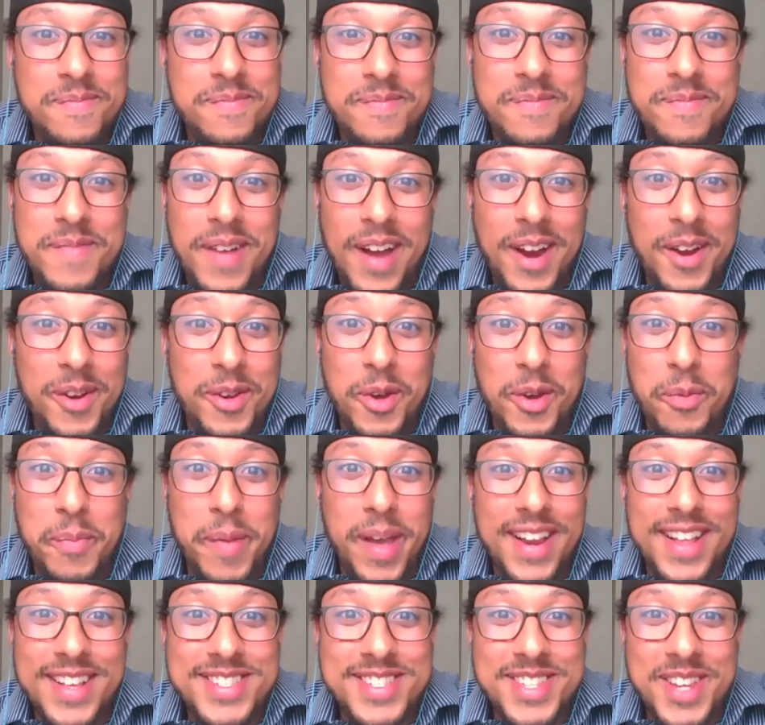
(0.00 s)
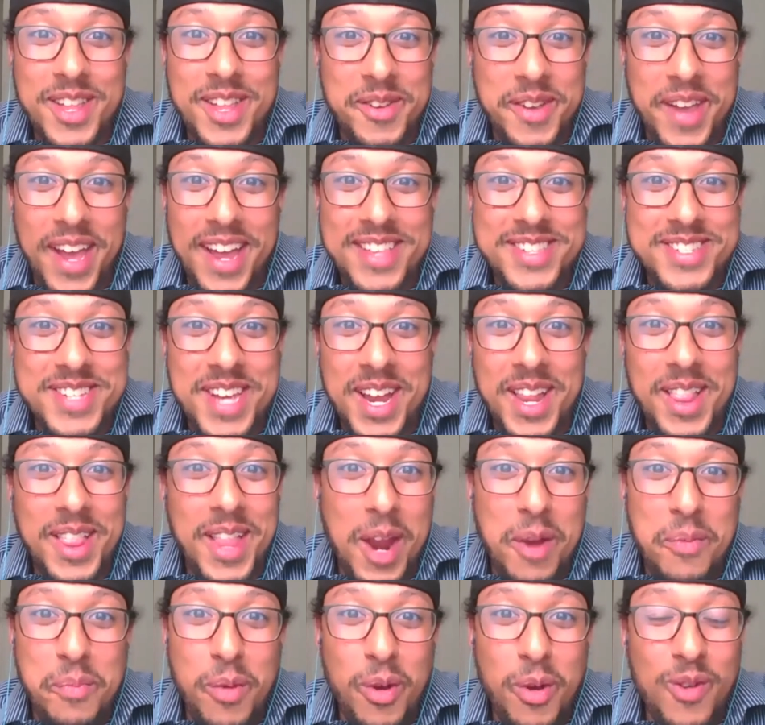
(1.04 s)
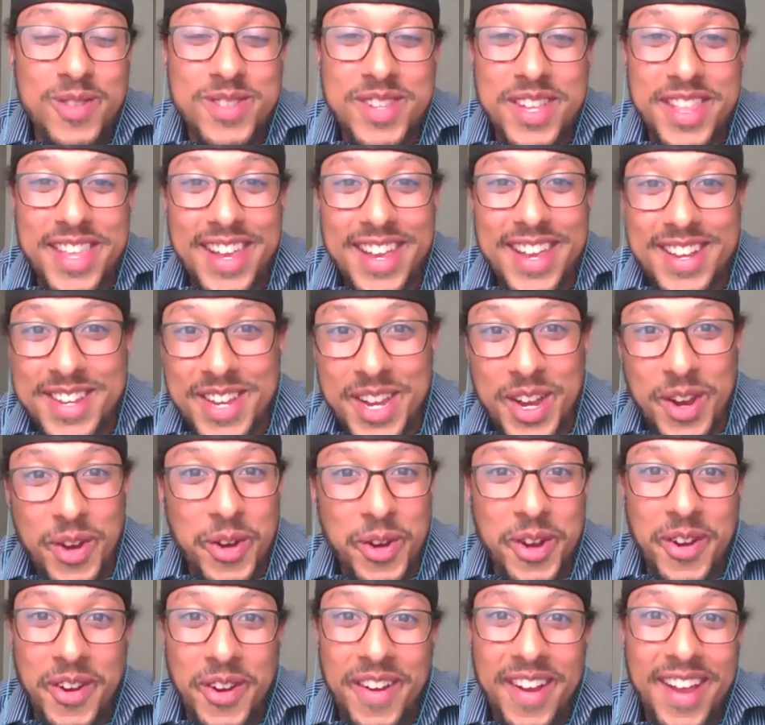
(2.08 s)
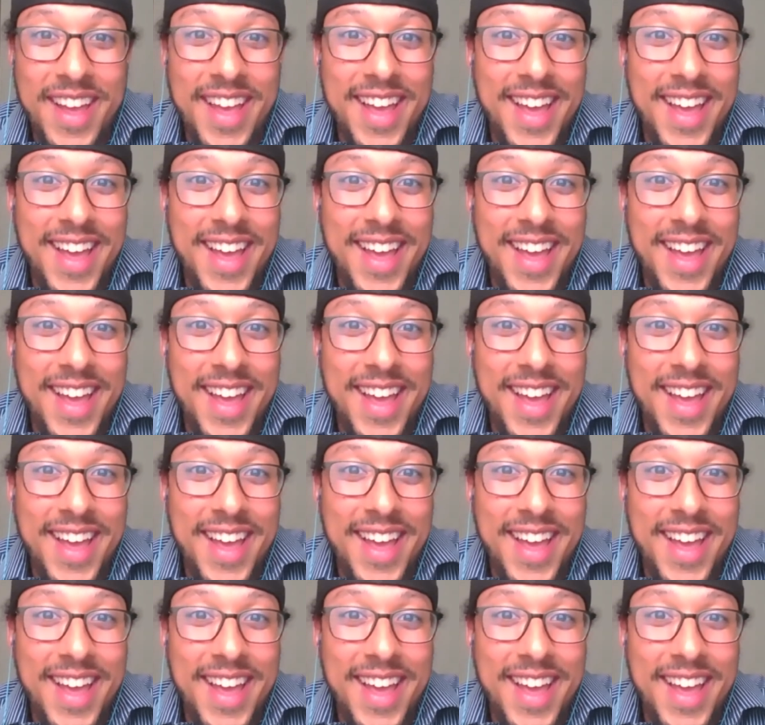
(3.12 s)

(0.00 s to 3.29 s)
I don't know, man. He's another guy that's got a lot of moves on the interior